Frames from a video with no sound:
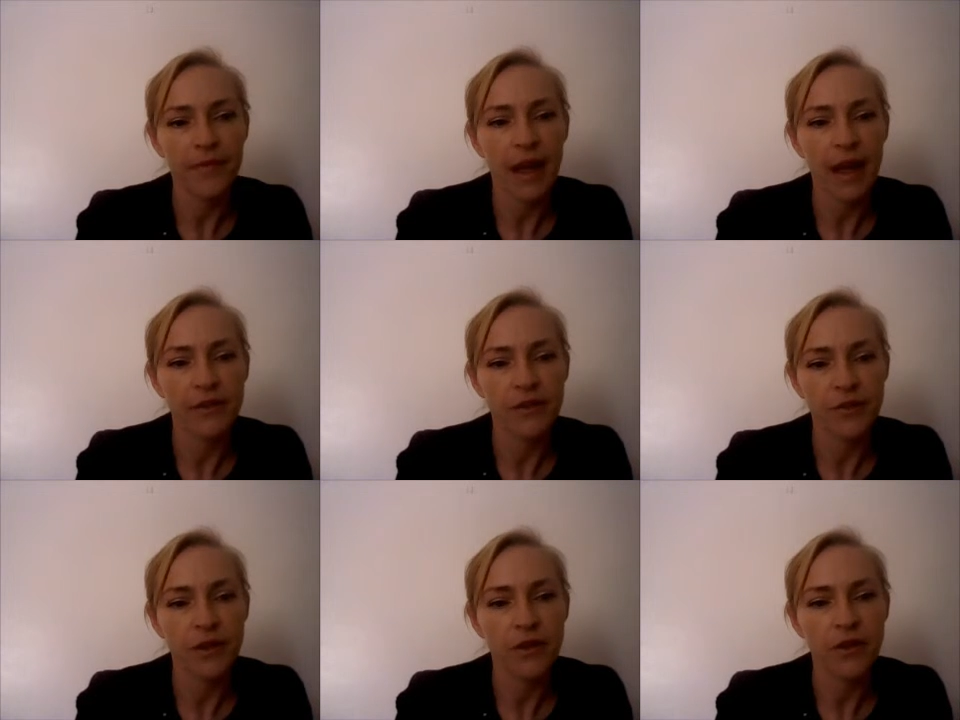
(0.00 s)
I
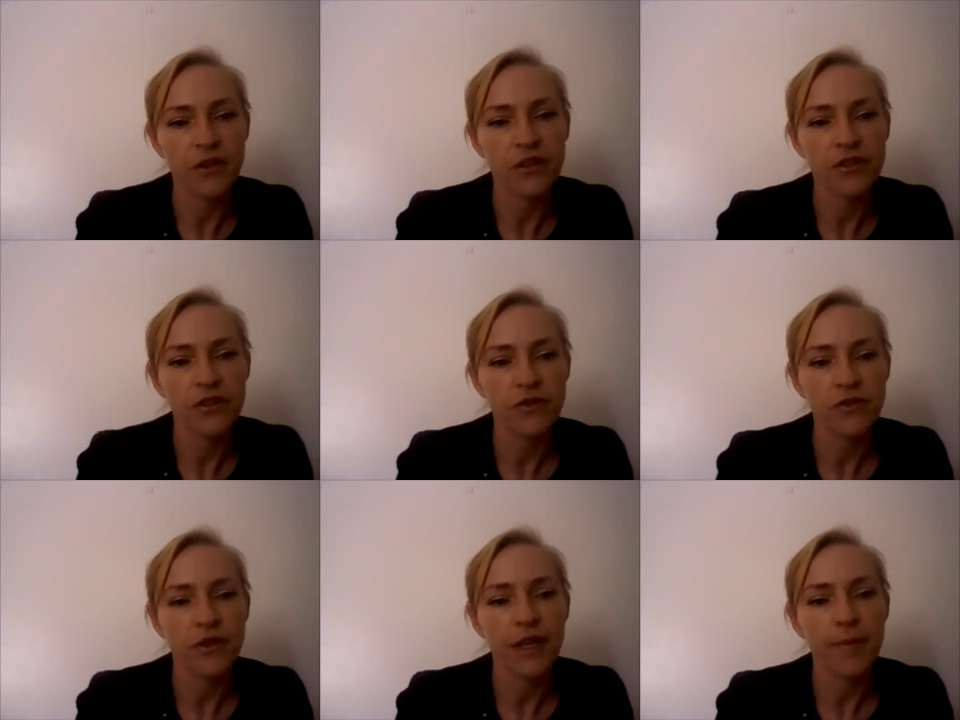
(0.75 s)
do encourage you
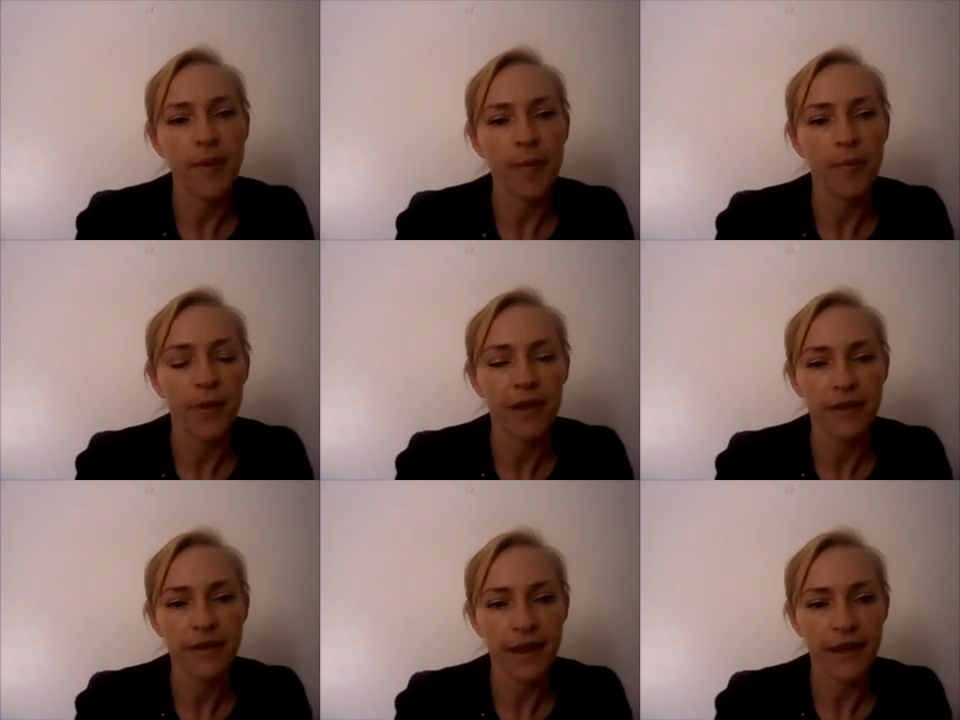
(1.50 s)
to keep up
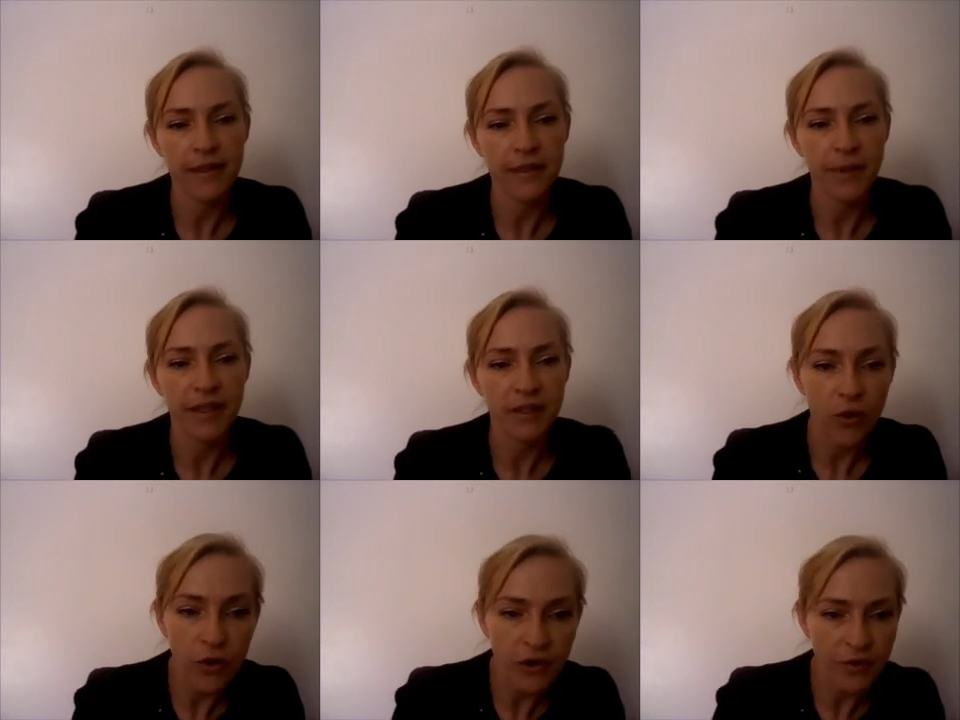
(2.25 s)
with this week's
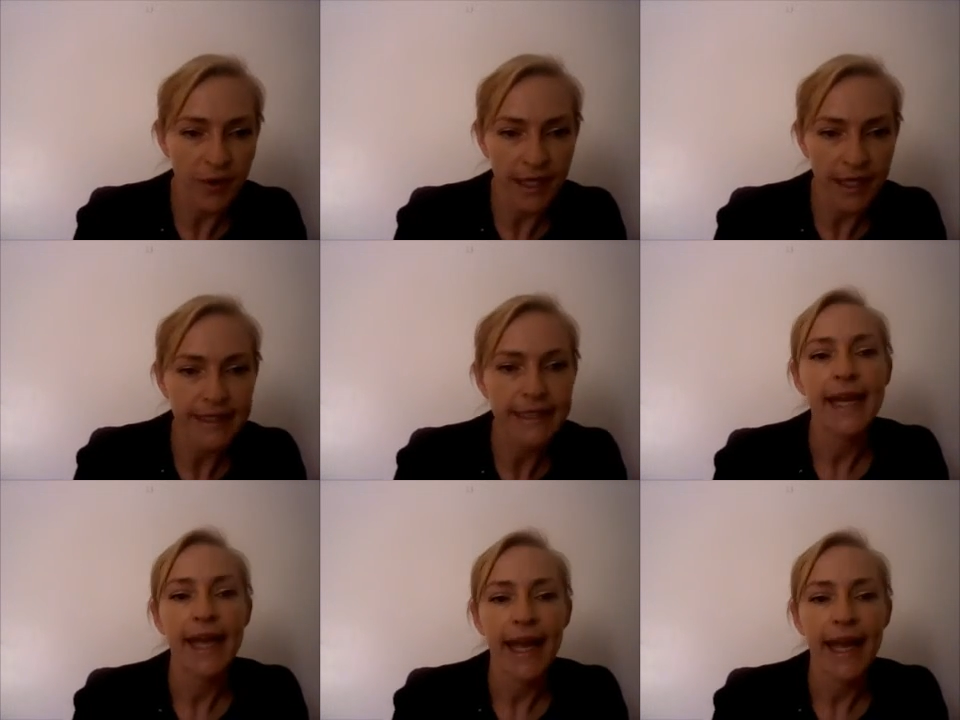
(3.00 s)
course readings.